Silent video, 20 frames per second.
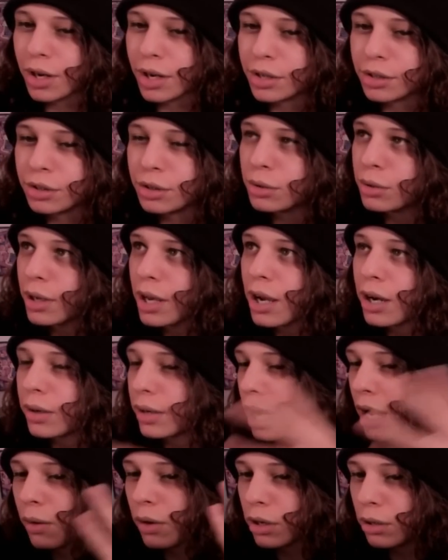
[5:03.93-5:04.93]
I do now
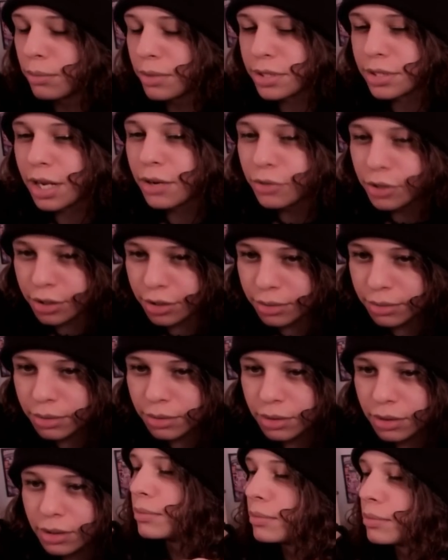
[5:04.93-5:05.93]
I almost never do.
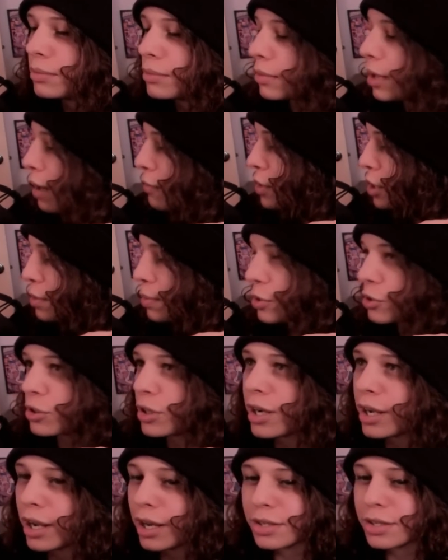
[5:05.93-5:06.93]
I've just been
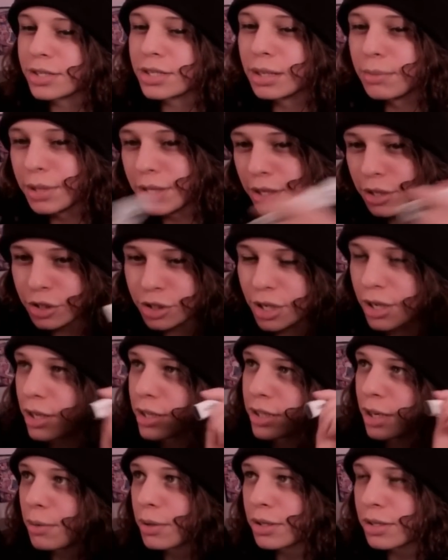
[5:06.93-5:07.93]
trying out the CBD shit
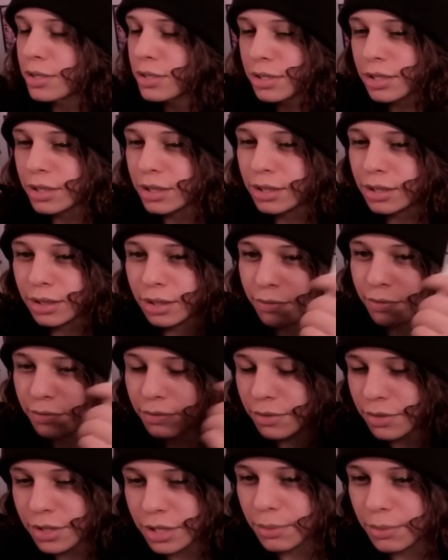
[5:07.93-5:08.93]
because I wanted to see if
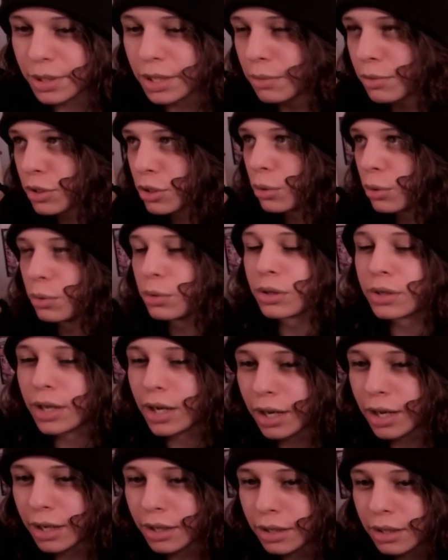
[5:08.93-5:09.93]
CBD was cool or
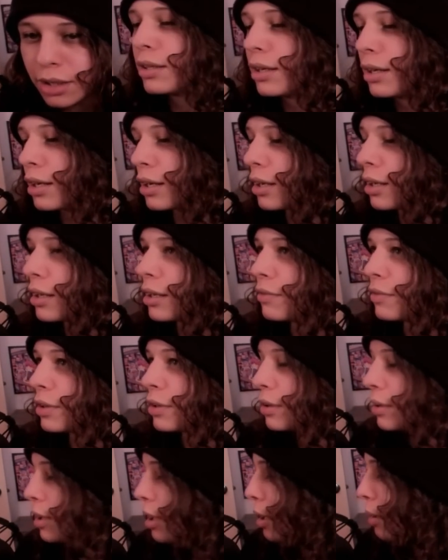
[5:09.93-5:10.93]
not. If,
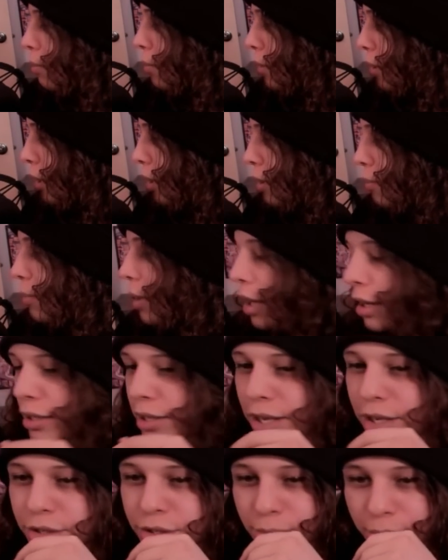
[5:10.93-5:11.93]
it helped with any
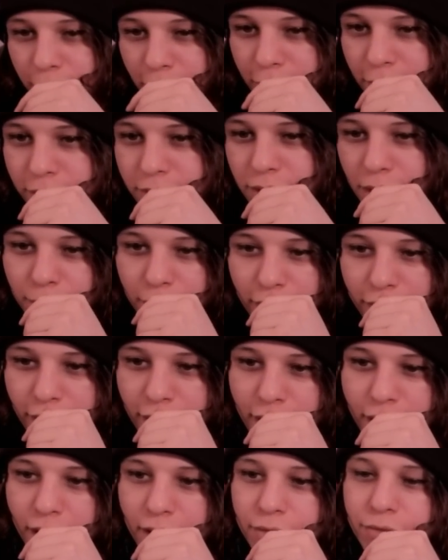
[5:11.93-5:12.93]
body aches or pains I might
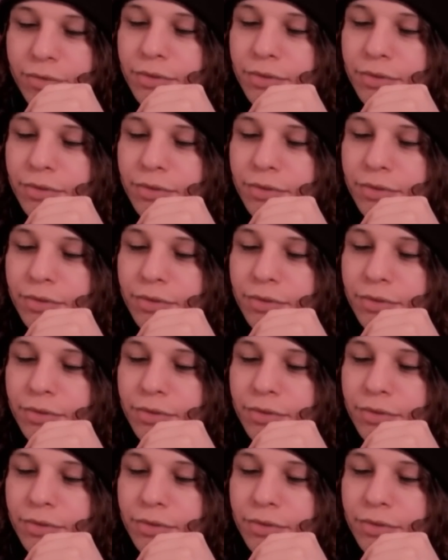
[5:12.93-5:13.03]
have.